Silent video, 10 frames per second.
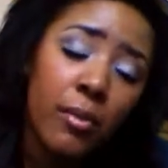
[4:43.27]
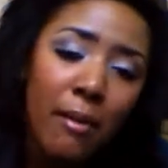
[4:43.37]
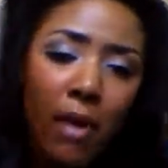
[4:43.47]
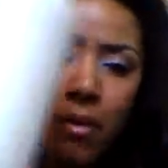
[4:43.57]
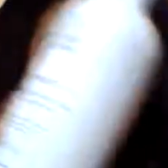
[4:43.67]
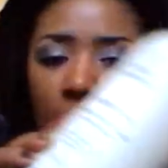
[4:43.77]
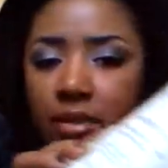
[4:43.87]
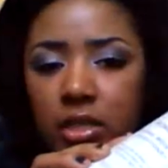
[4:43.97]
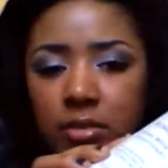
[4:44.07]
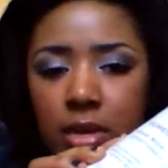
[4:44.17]
My mom gave
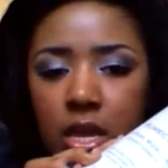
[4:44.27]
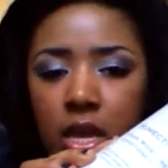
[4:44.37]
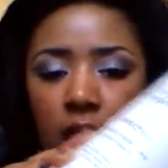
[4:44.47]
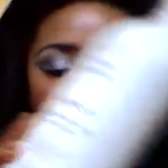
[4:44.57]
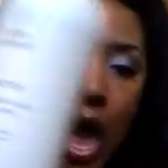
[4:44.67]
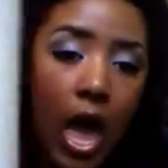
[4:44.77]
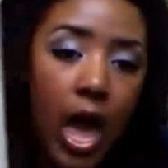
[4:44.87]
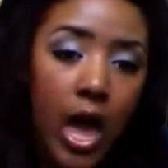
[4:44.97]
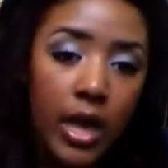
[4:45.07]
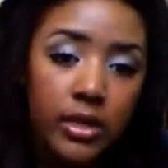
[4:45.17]
it to me,
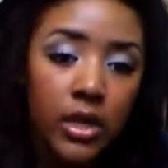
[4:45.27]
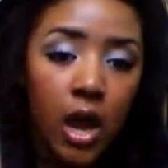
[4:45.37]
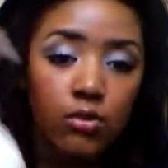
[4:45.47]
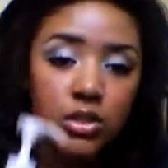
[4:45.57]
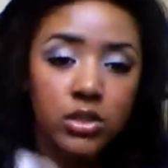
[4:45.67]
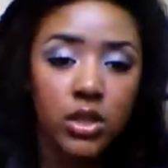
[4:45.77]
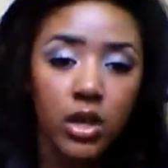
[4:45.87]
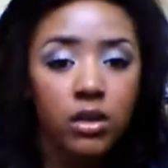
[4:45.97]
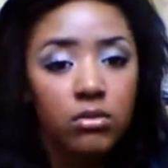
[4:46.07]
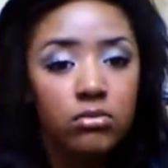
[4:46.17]
and I was just like,